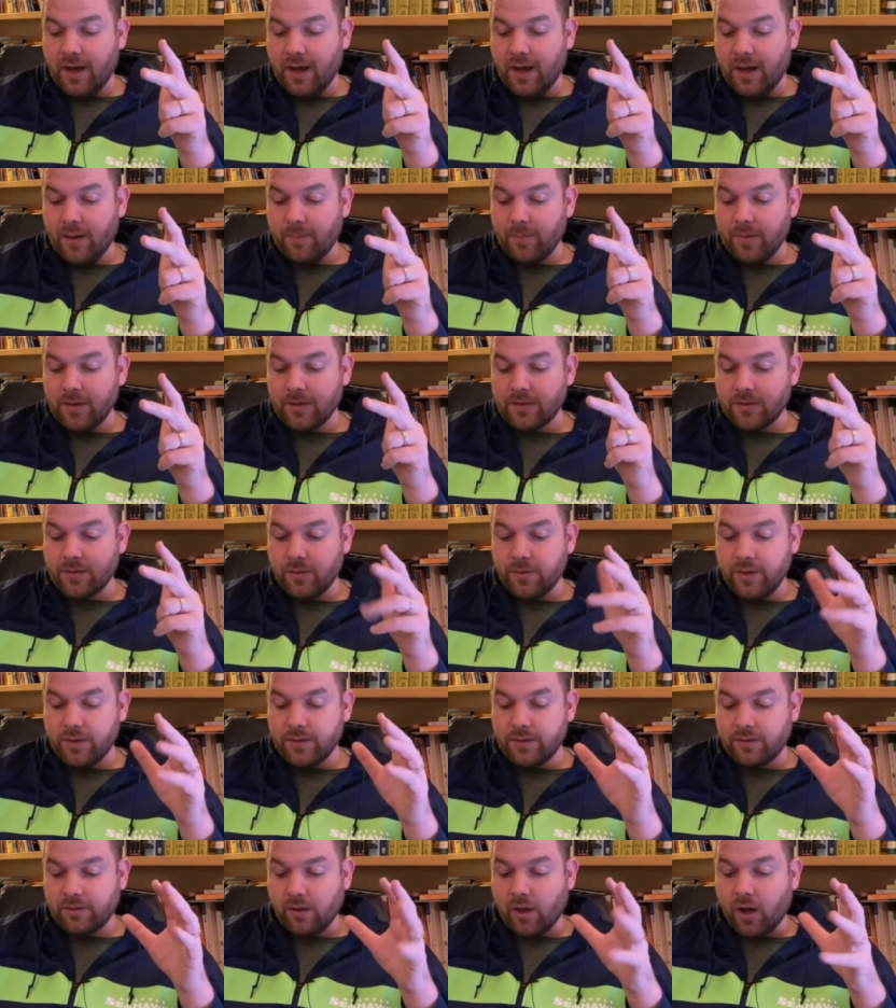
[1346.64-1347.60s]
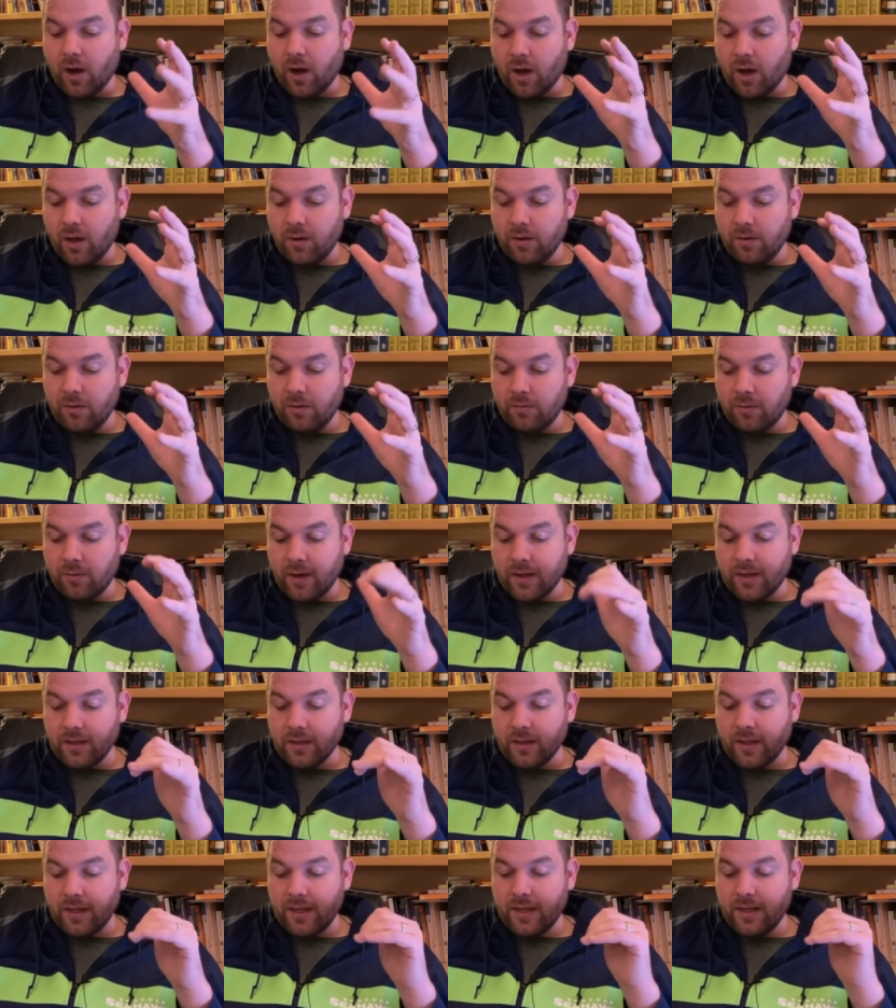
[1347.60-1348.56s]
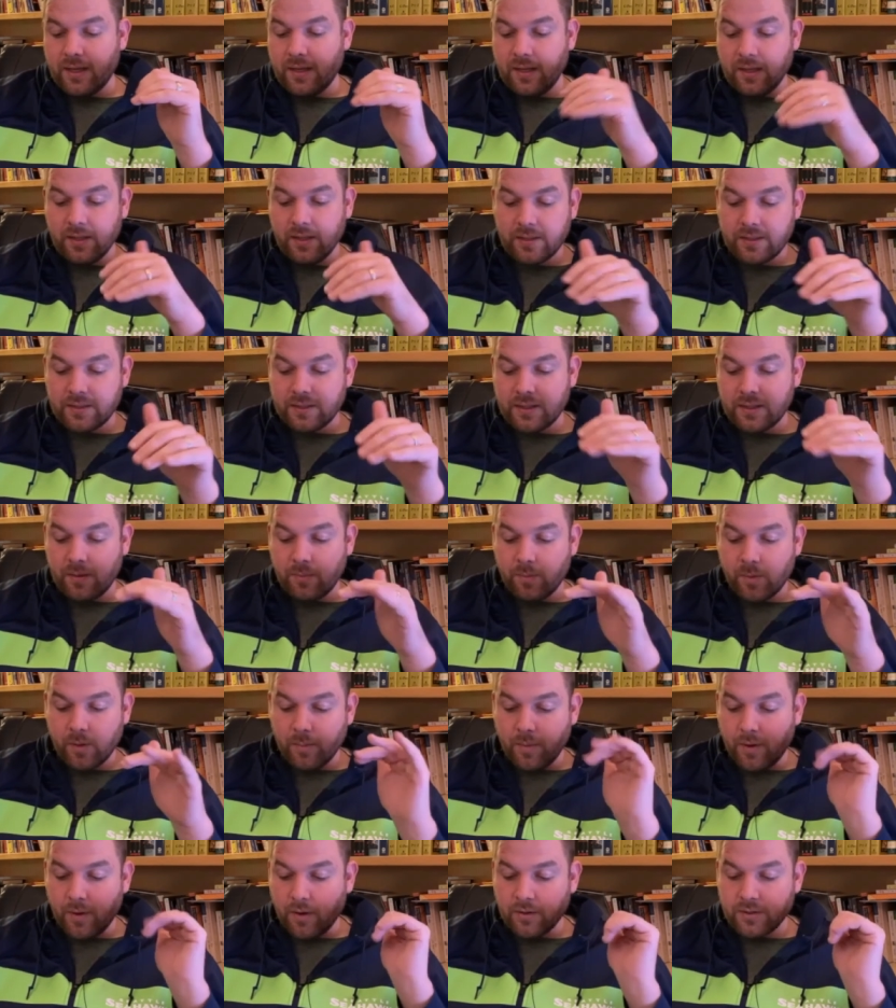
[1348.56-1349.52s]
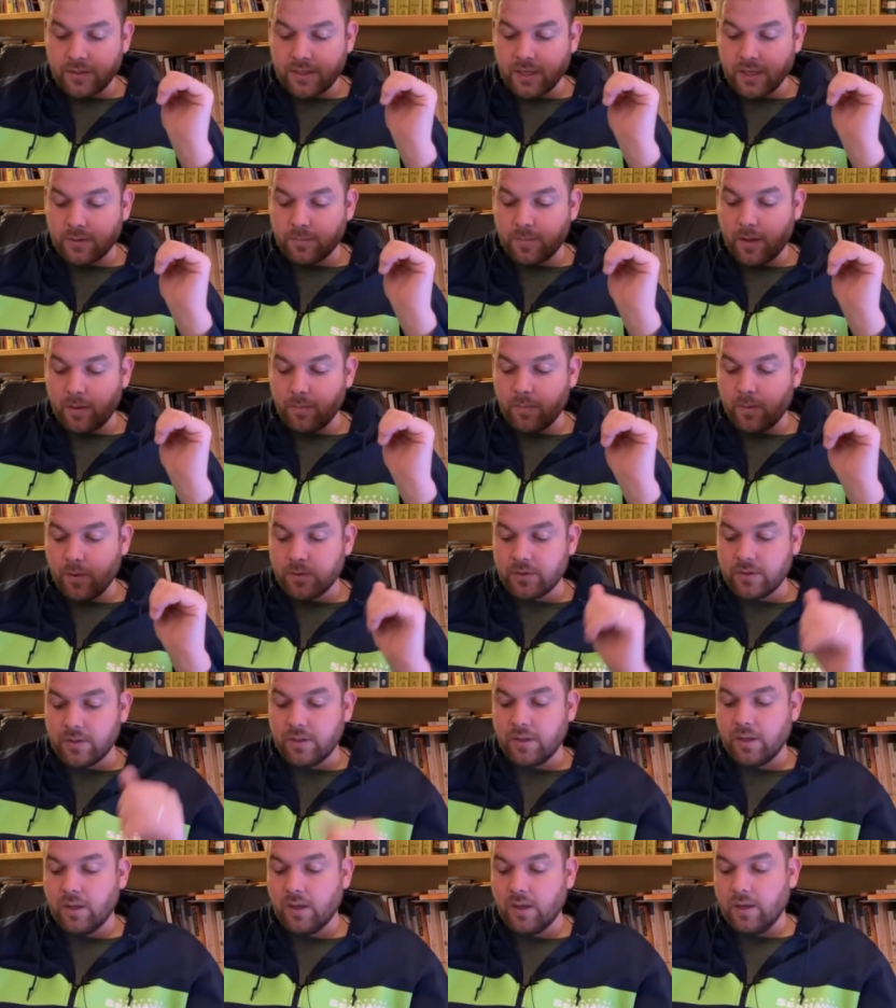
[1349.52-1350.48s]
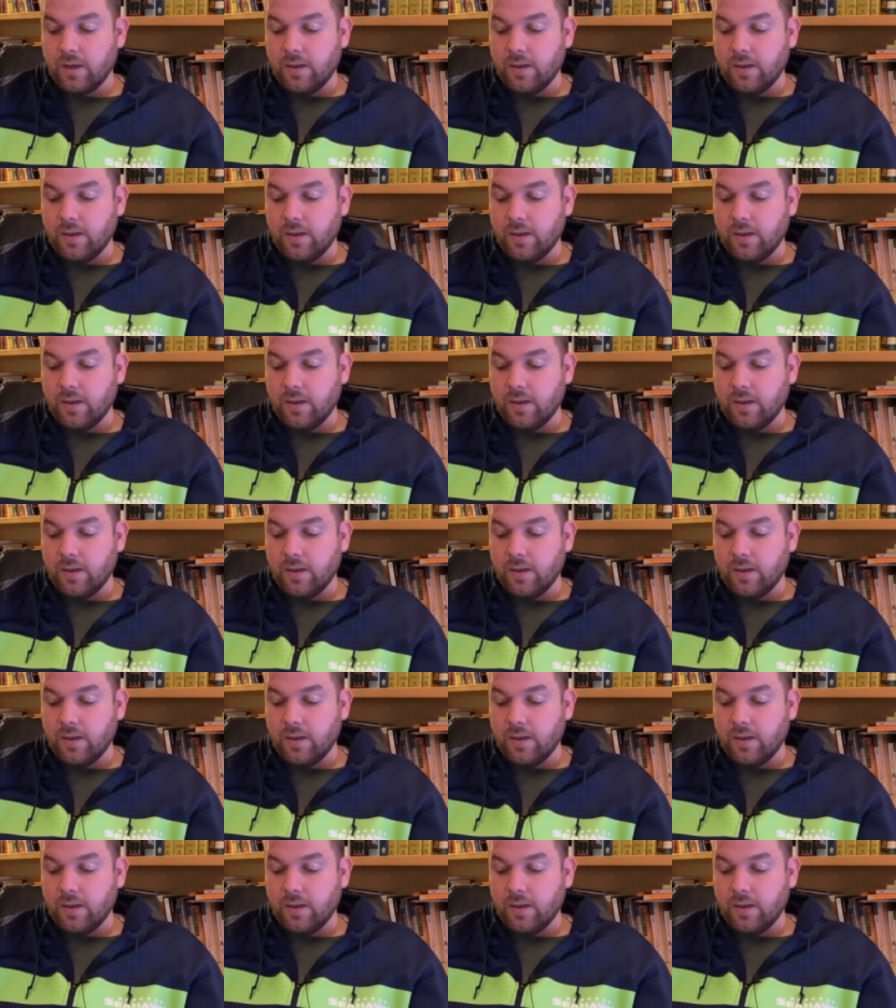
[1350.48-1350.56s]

Um, and so this law regulated illicit premarital sex by imposing